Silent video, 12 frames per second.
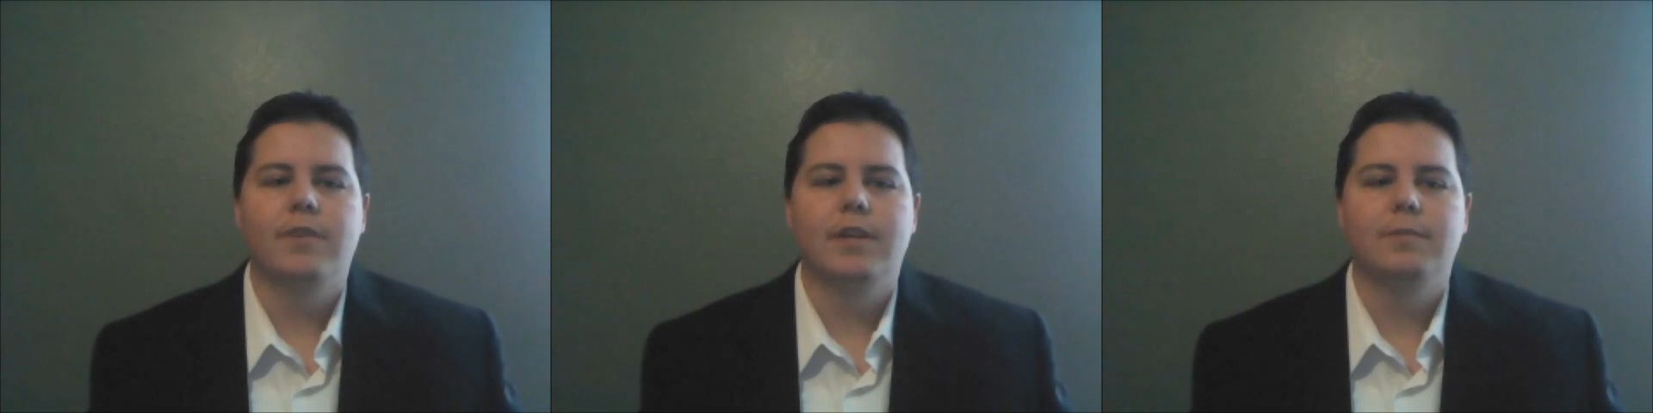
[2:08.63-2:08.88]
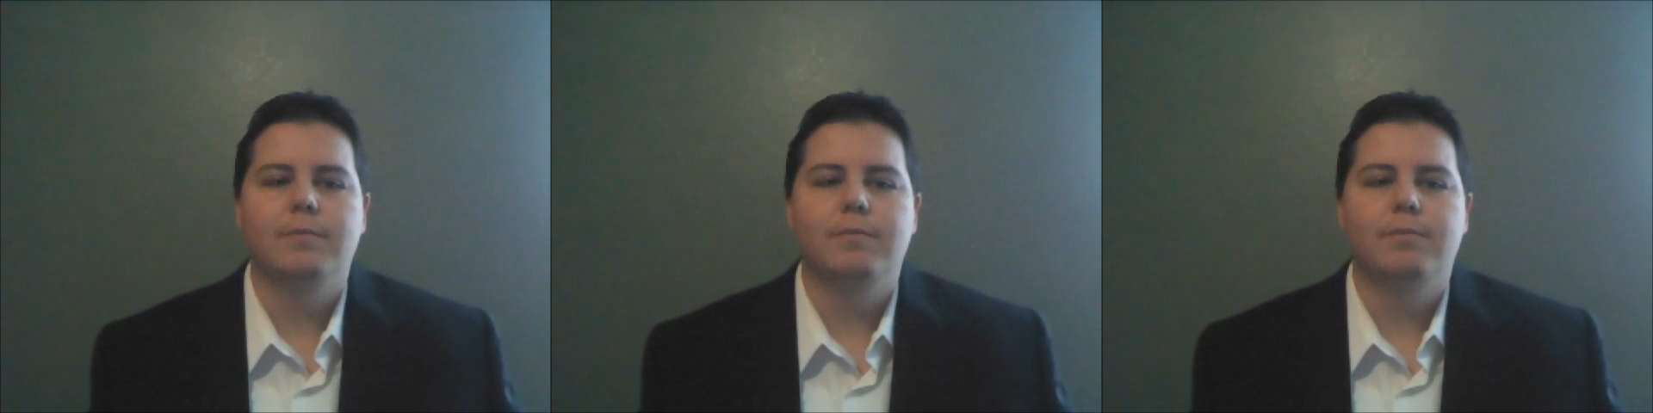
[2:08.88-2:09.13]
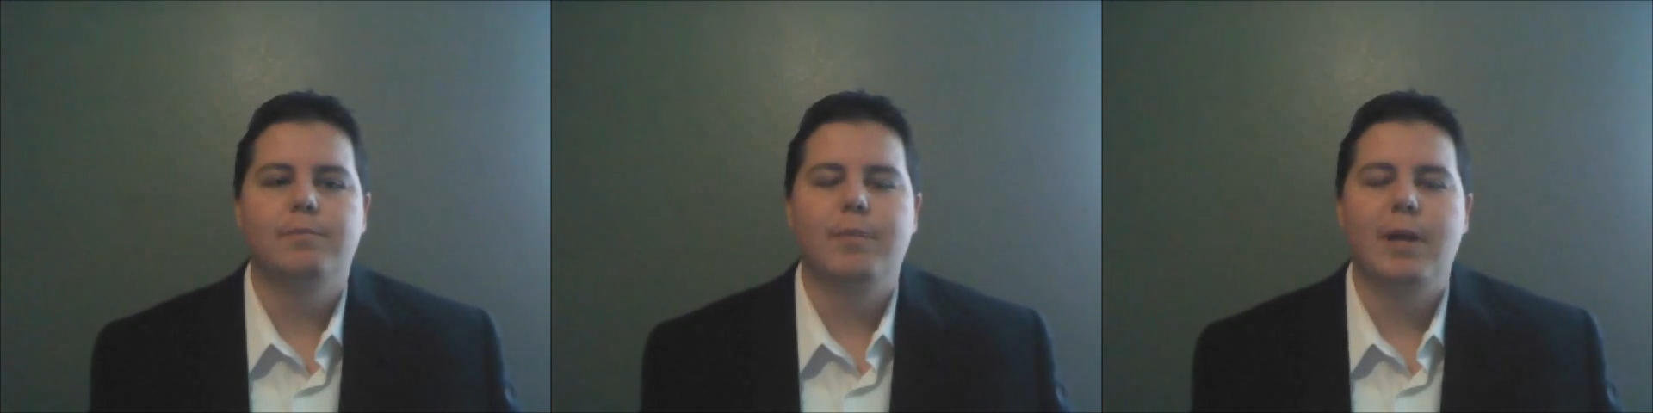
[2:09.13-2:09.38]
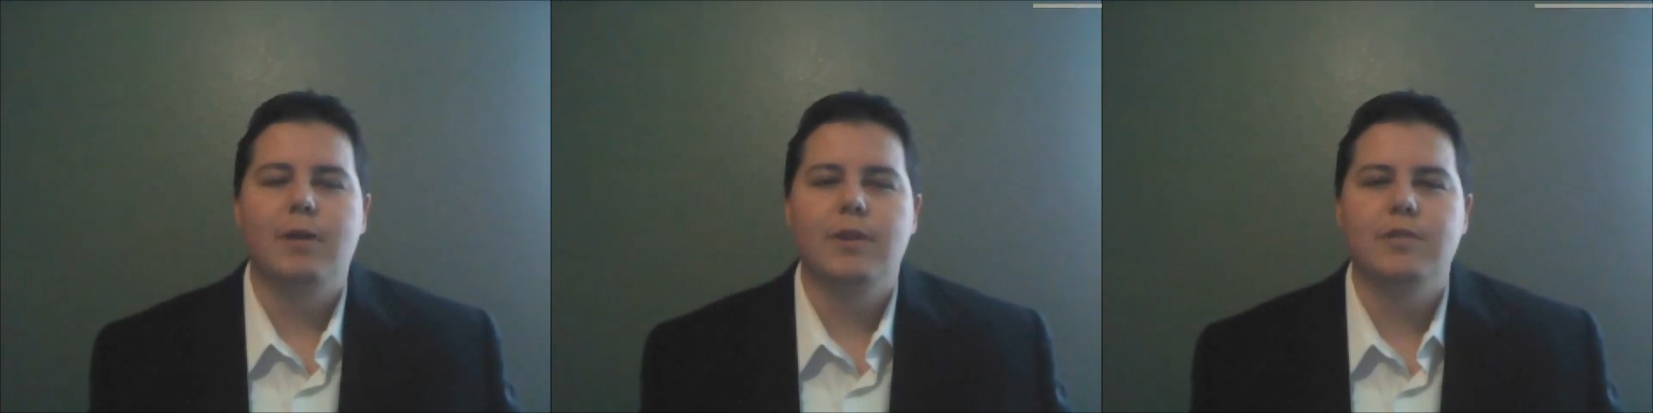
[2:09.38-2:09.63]
it
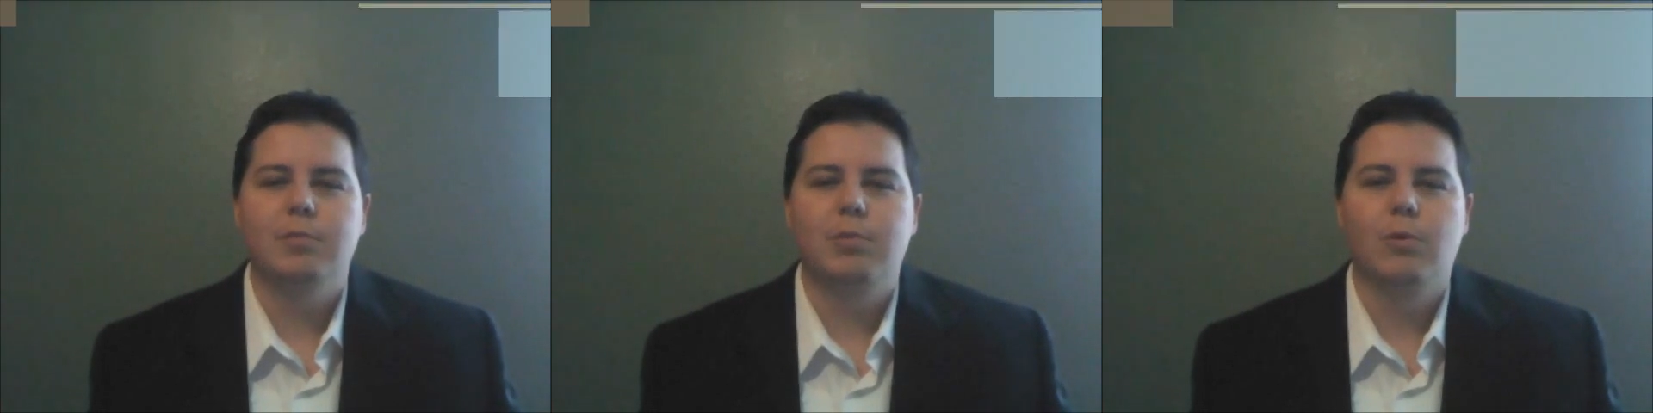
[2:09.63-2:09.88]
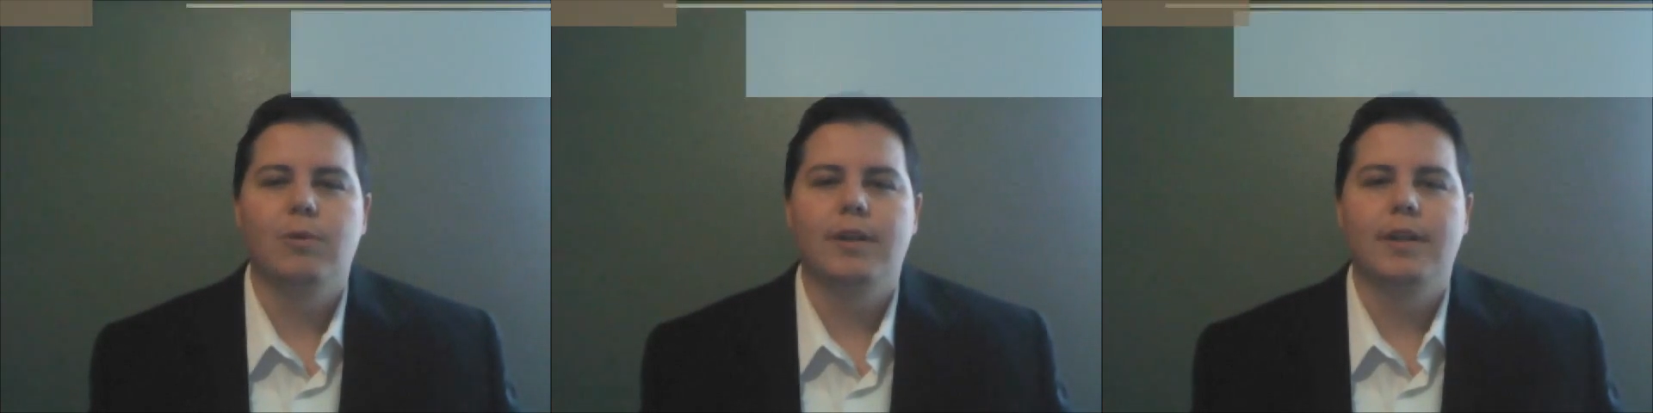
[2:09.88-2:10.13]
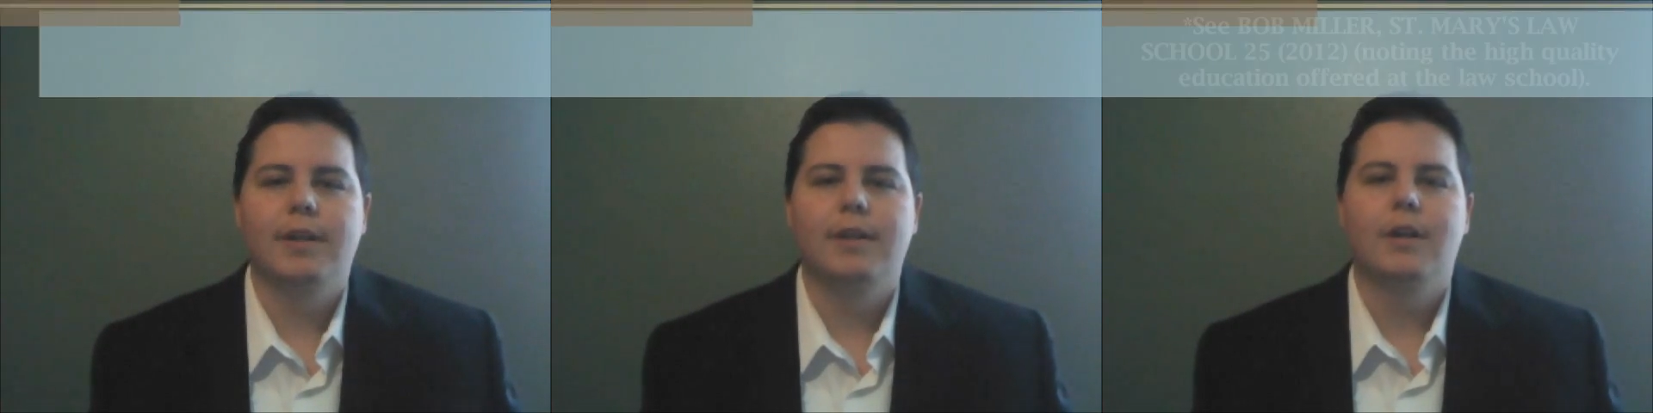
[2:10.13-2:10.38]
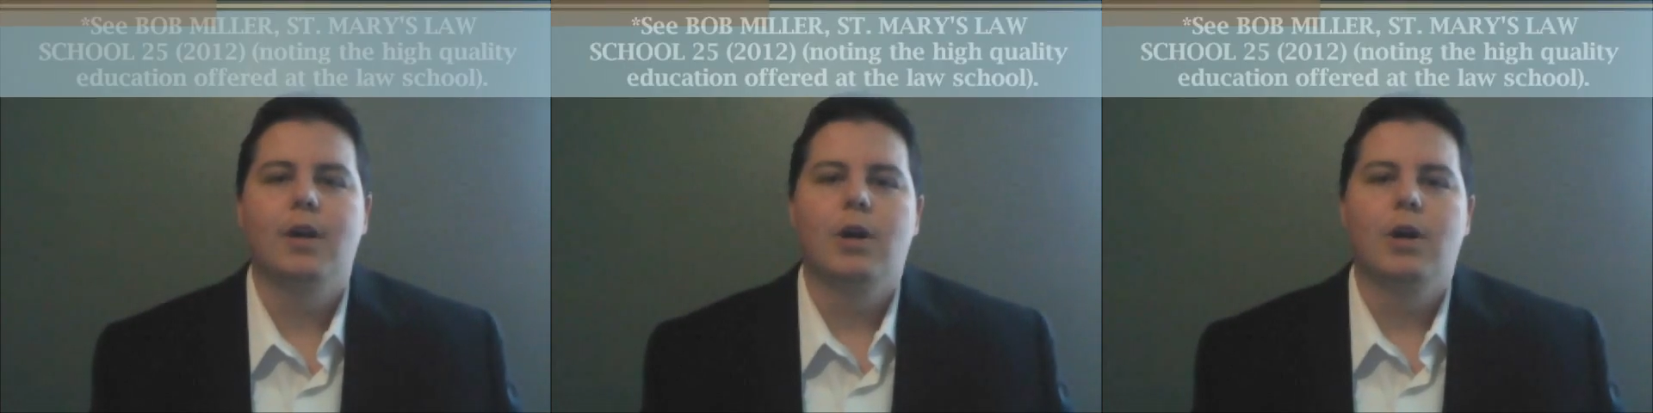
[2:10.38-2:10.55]
barely supported it,